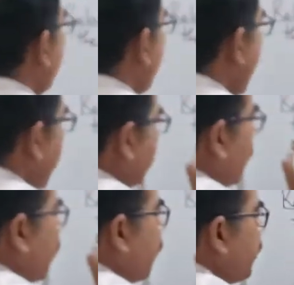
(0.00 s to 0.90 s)
and the
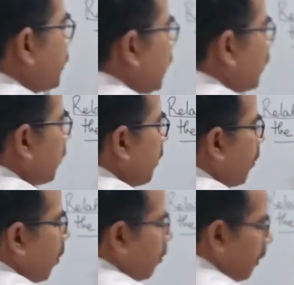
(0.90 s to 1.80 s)
coefficient of the
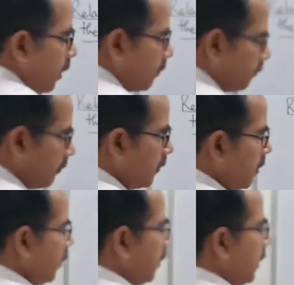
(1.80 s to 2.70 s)
polynomial.
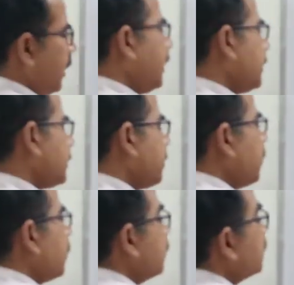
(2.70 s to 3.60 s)
Let us
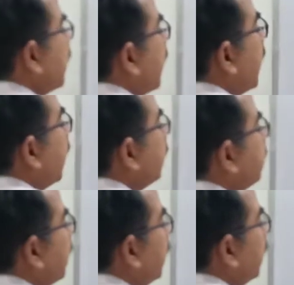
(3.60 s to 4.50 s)
suppose
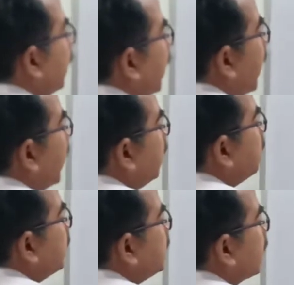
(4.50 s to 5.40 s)
alpha and
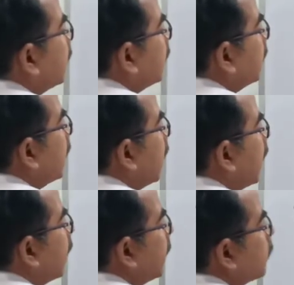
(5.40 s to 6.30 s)
beta
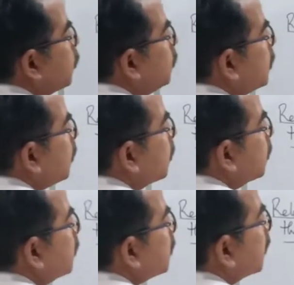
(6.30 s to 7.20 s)
are the two
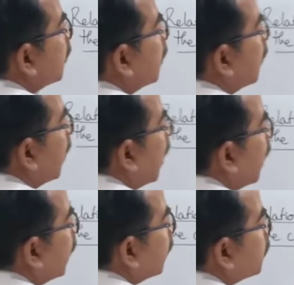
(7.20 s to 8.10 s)
zeros of